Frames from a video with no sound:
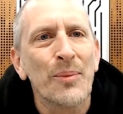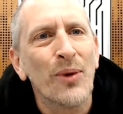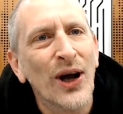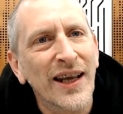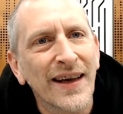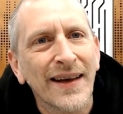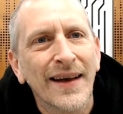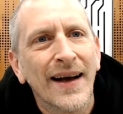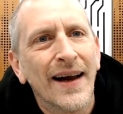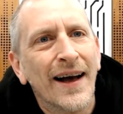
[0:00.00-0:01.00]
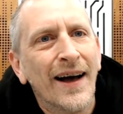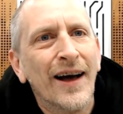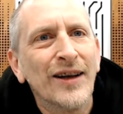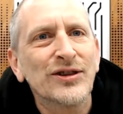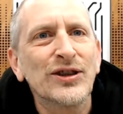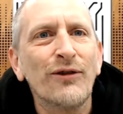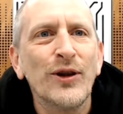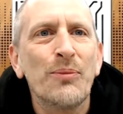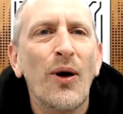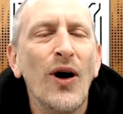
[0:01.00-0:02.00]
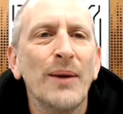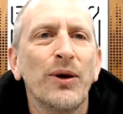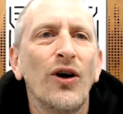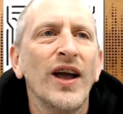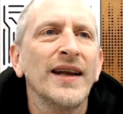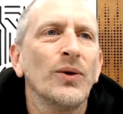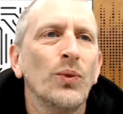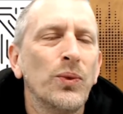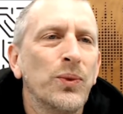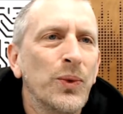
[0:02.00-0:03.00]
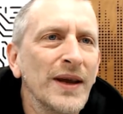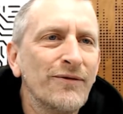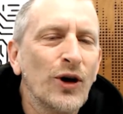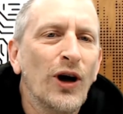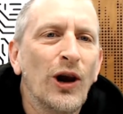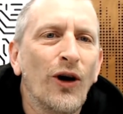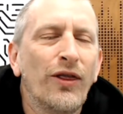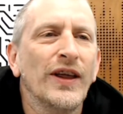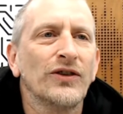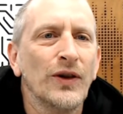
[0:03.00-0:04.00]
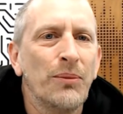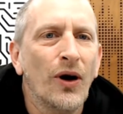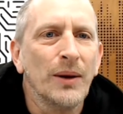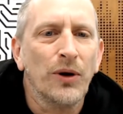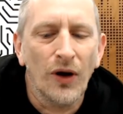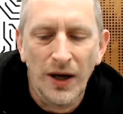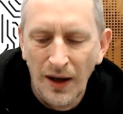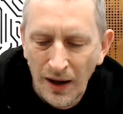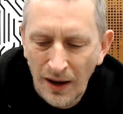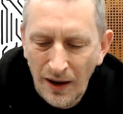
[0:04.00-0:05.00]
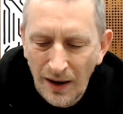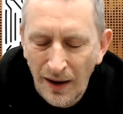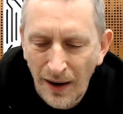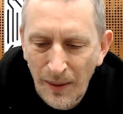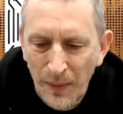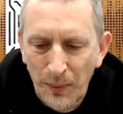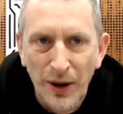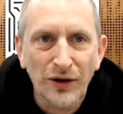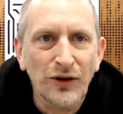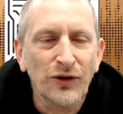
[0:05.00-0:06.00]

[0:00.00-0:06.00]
Mike, stuff in the pipeline. We've got a lot of things in the pipeline. But as I